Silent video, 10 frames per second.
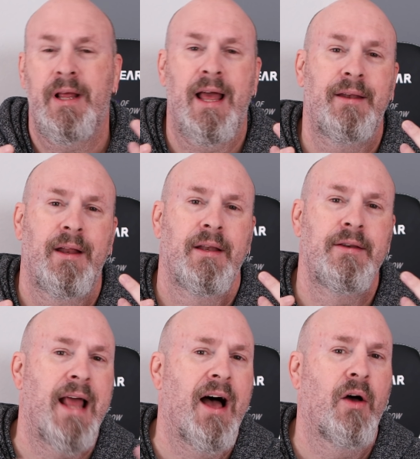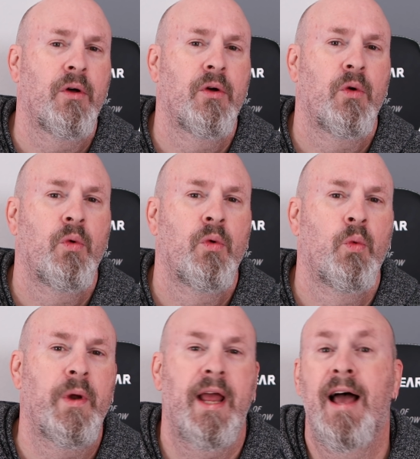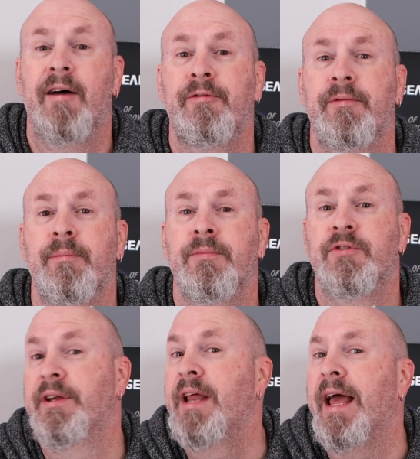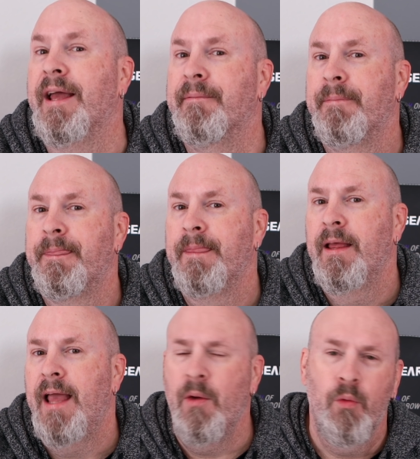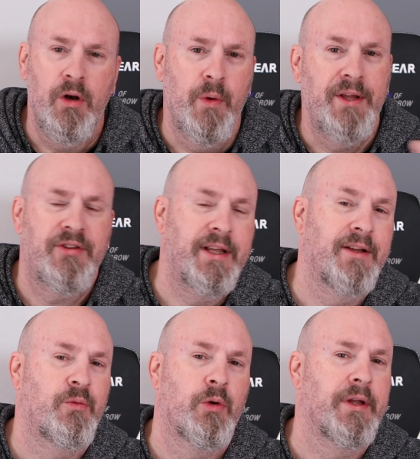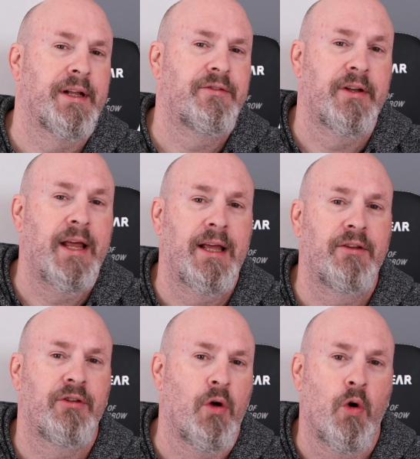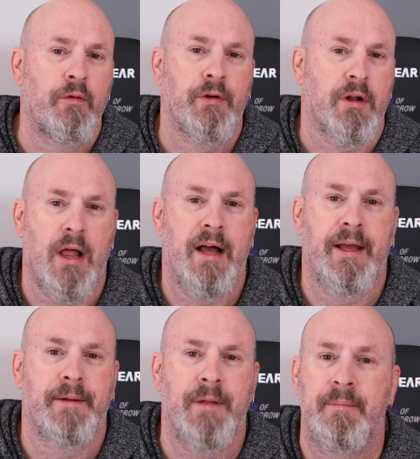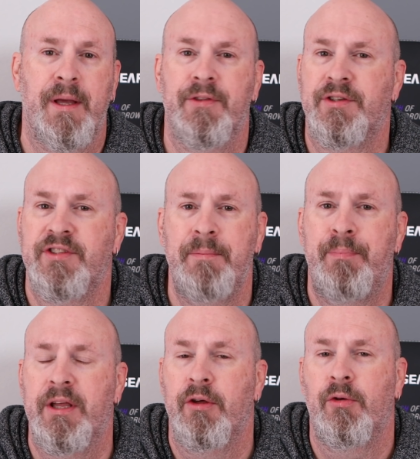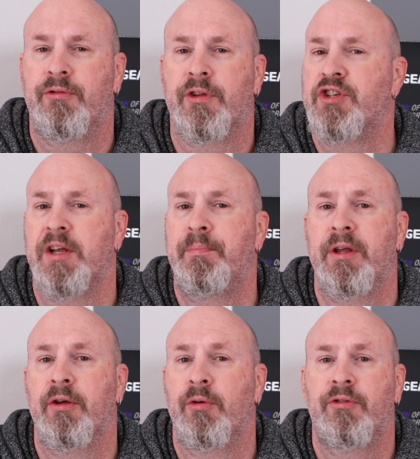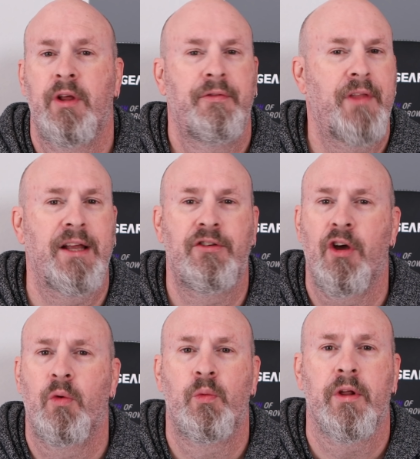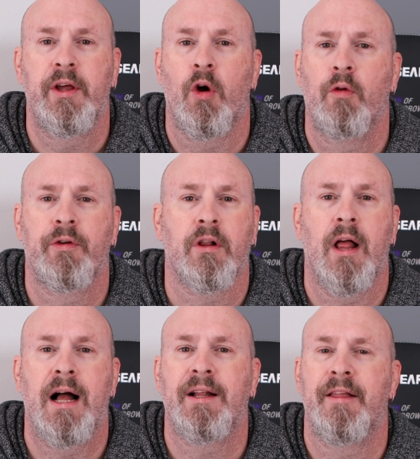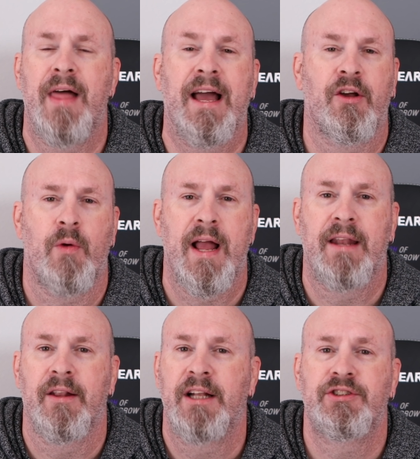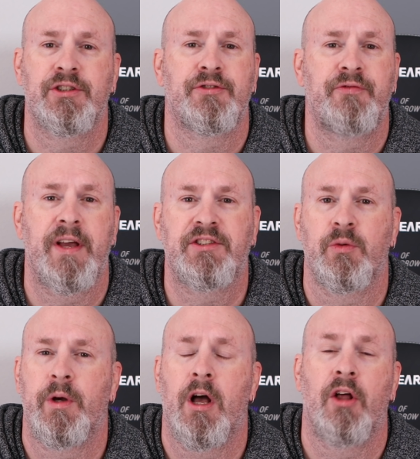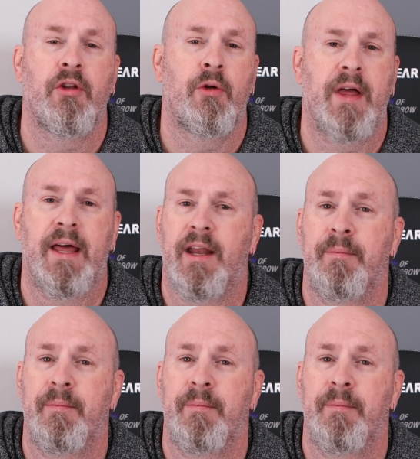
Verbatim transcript: And now we have today. And what do we see in really today's overclocking? I mean, the CPUs, the GPUs, they don't really overclock that grand. Let's just face it, we all know that.